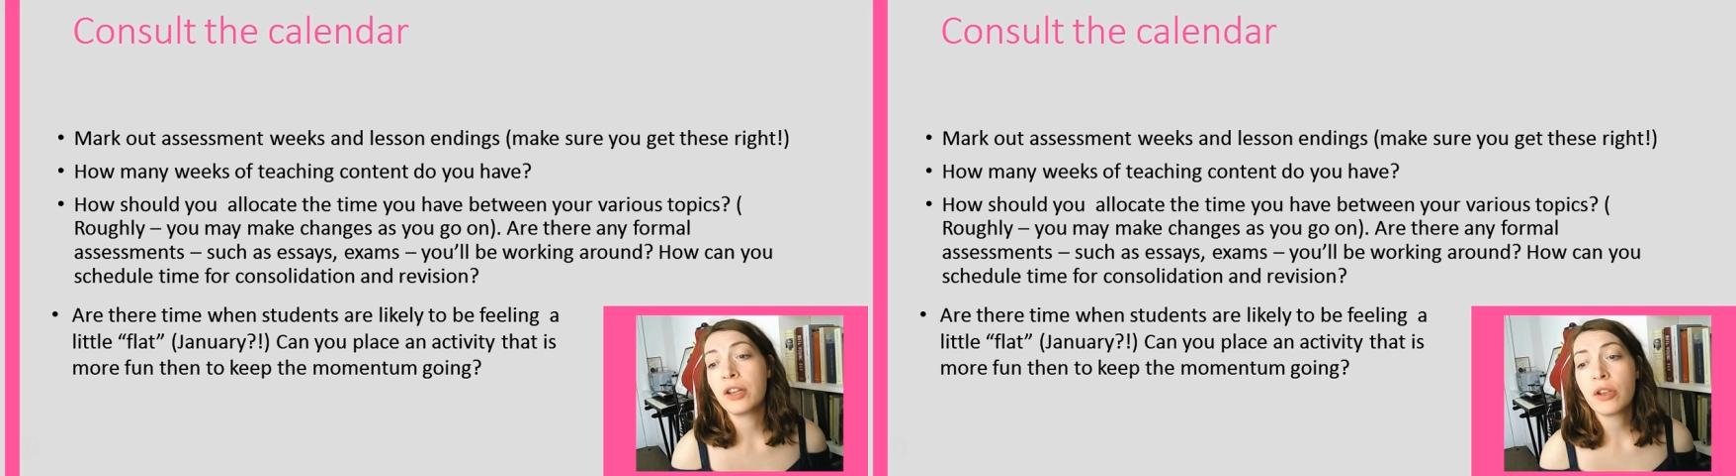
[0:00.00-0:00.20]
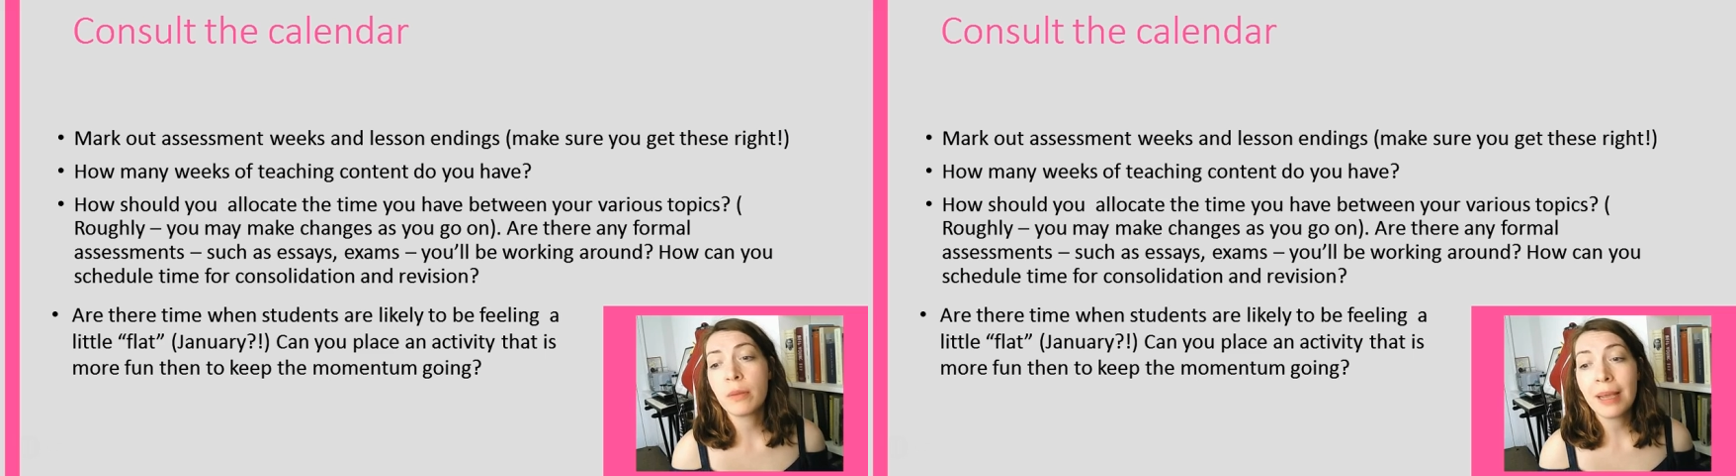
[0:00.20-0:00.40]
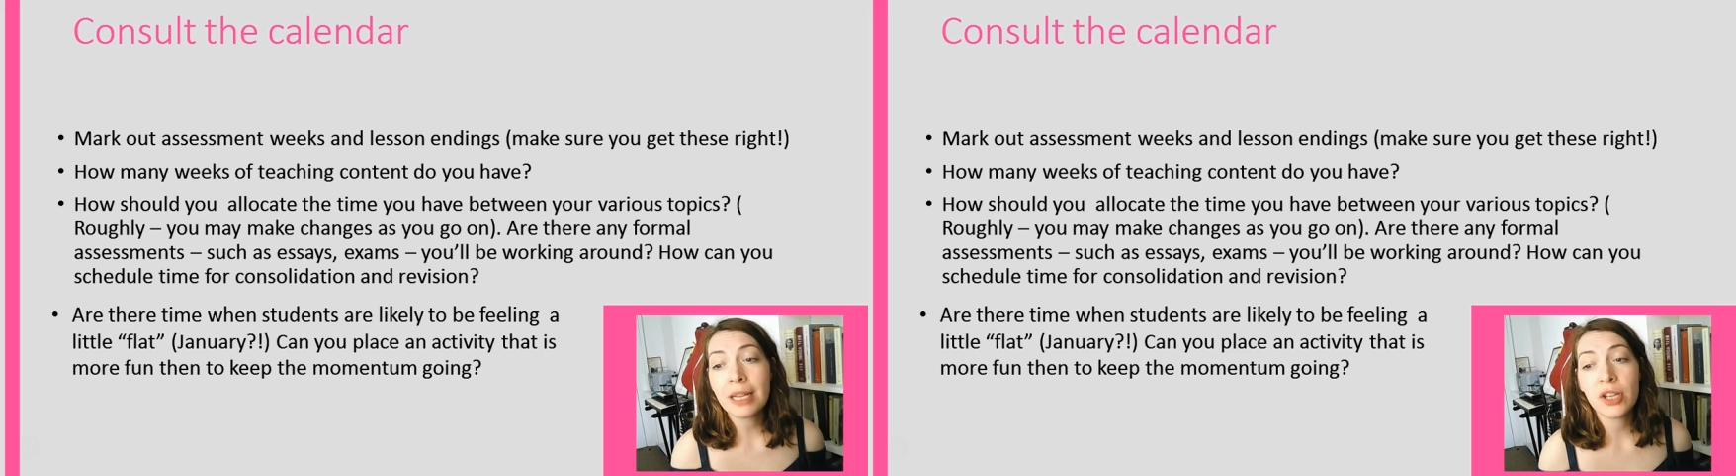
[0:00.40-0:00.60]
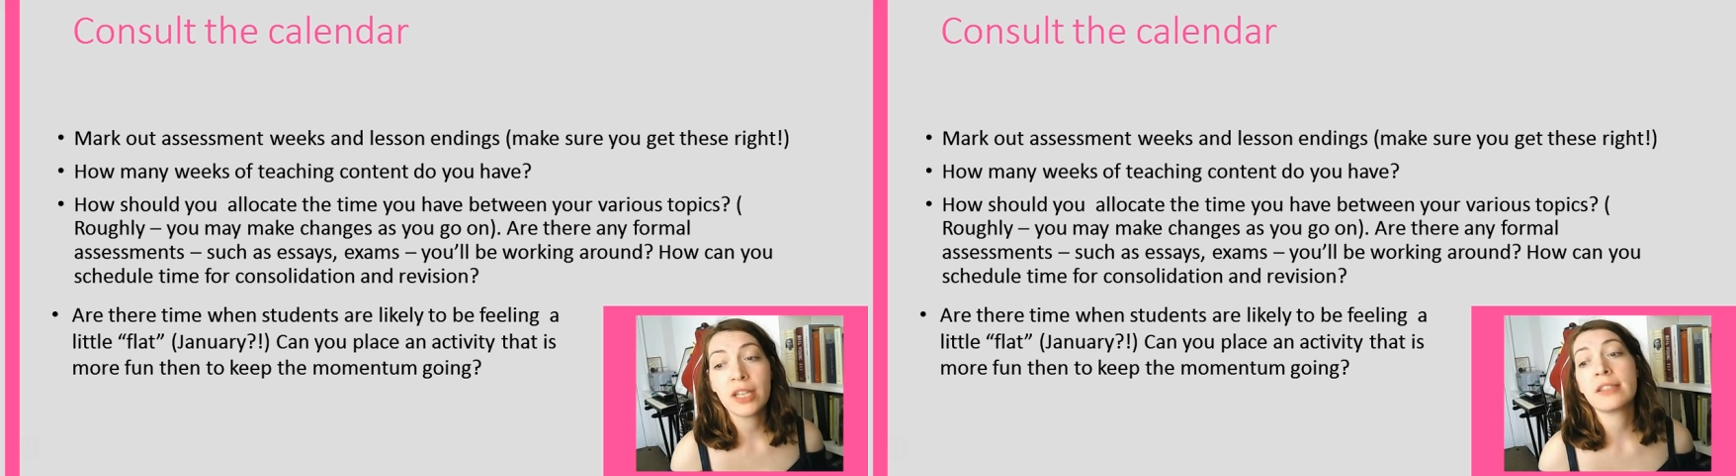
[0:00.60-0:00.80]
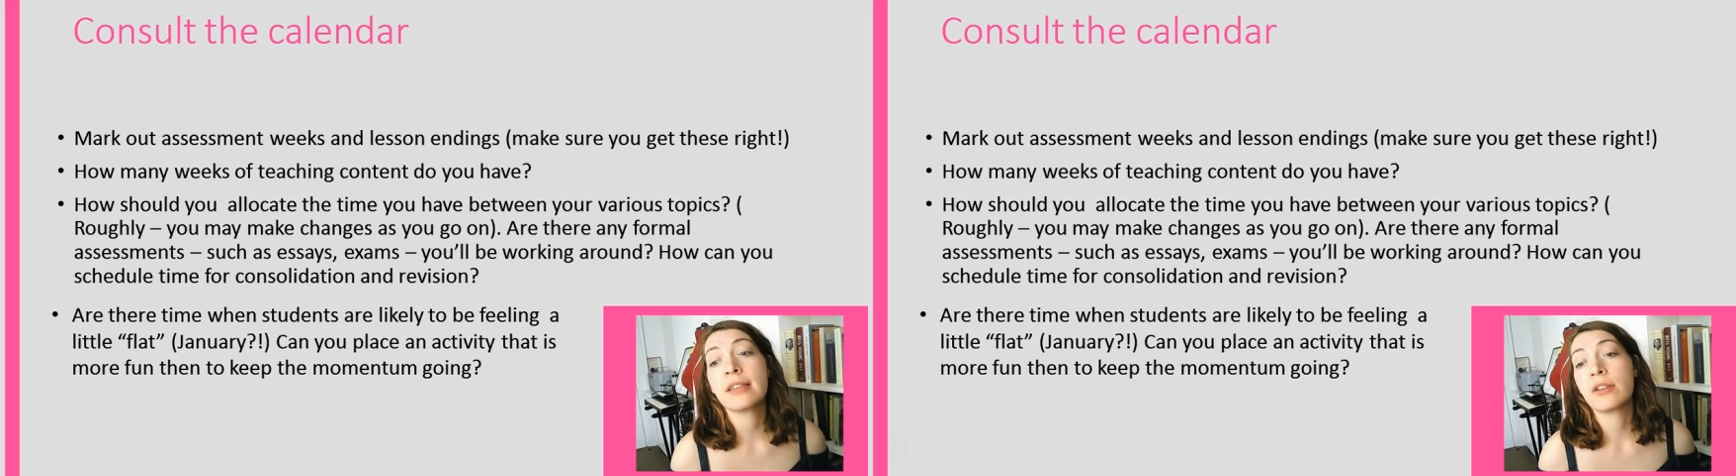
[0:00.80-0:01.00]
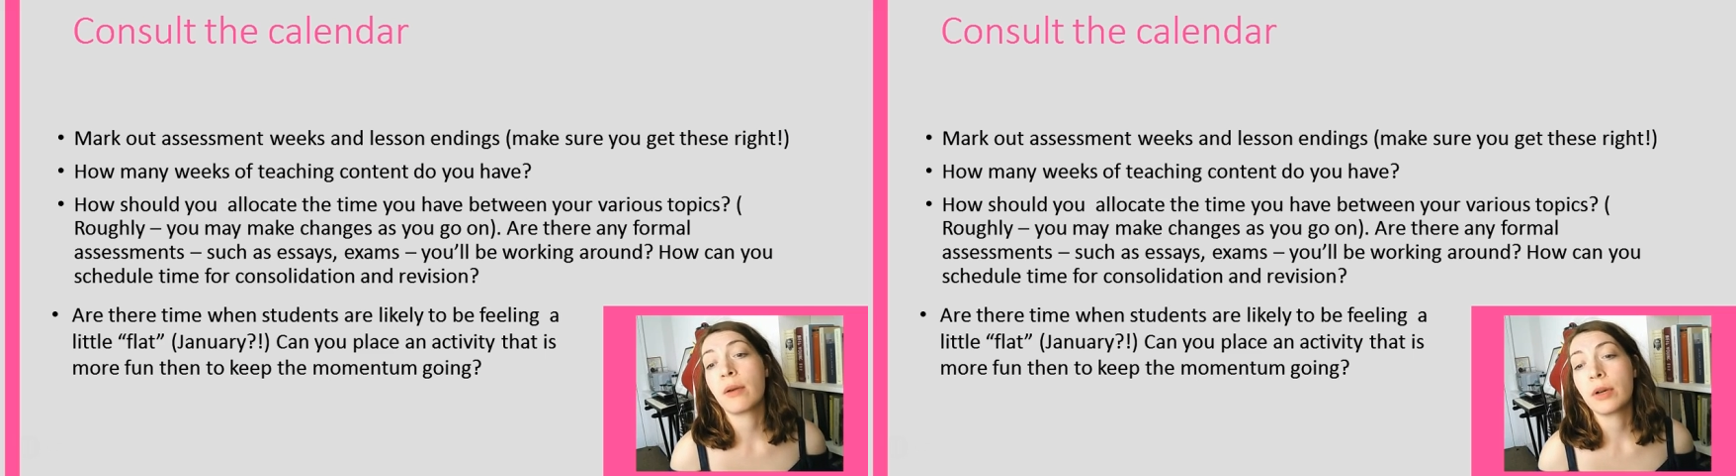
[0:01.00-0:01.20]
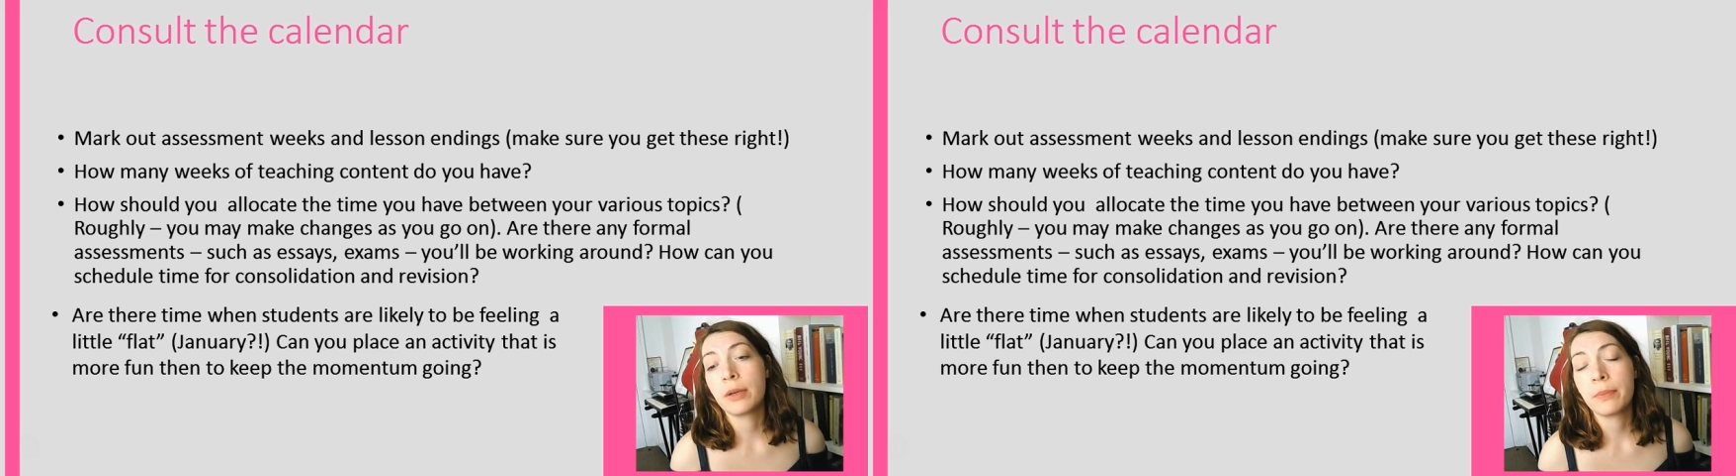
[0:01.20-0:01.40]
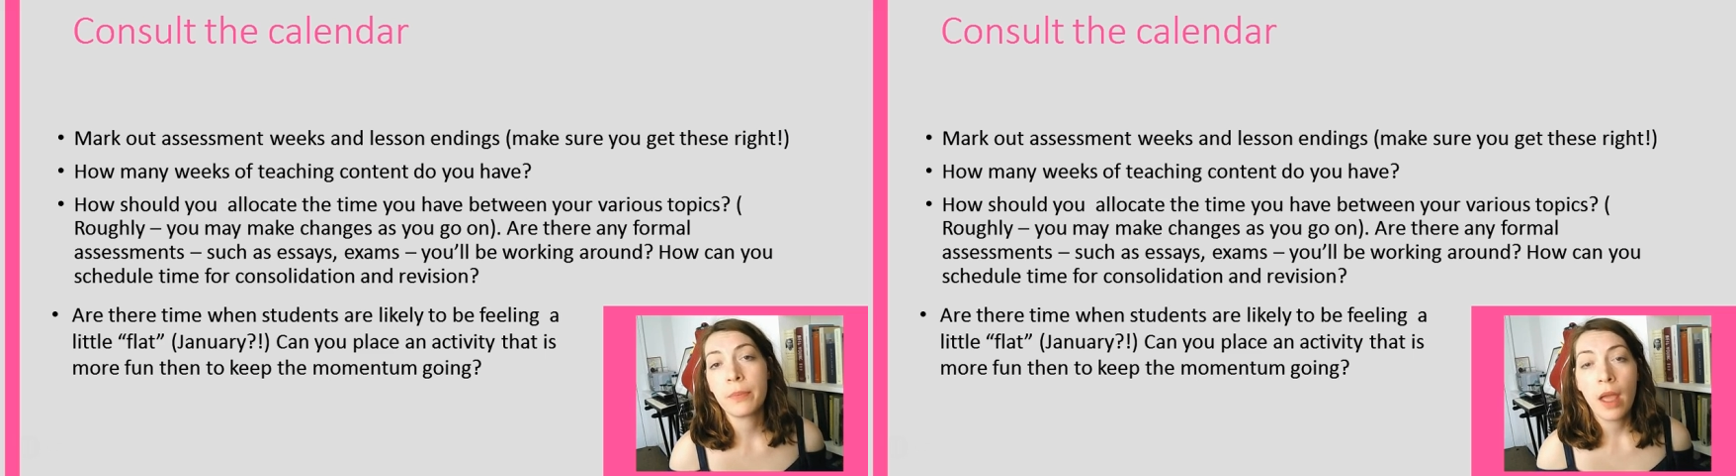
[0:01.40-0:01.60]
and you can make changes as you go
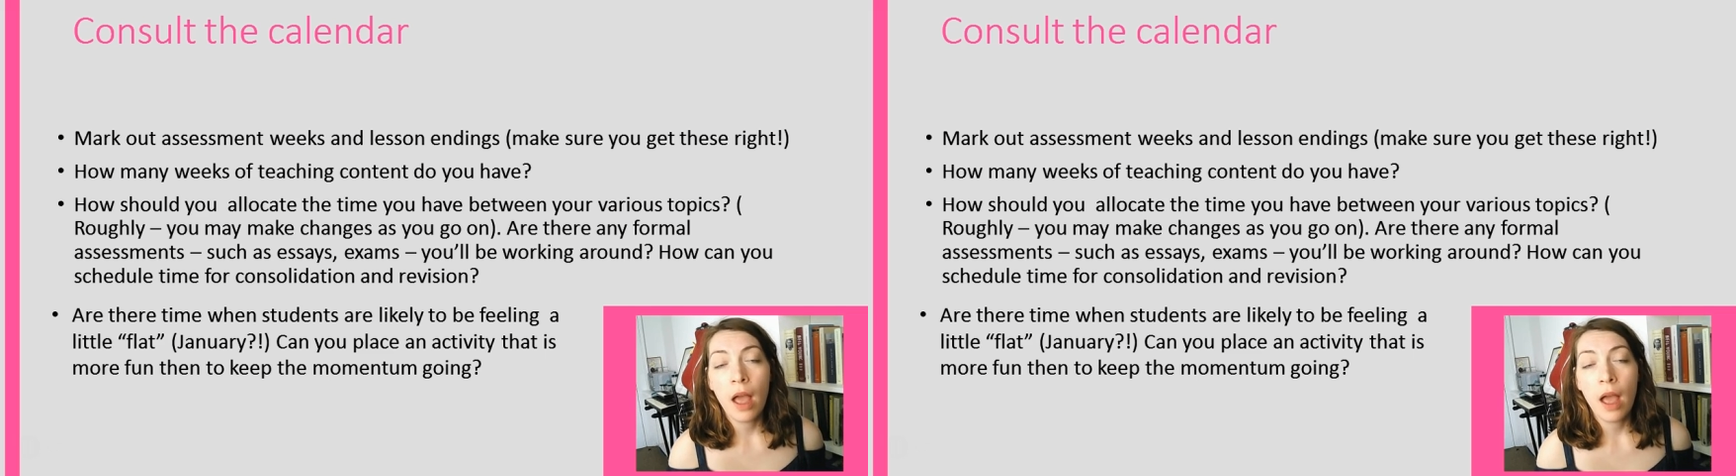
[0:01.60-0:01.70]
on.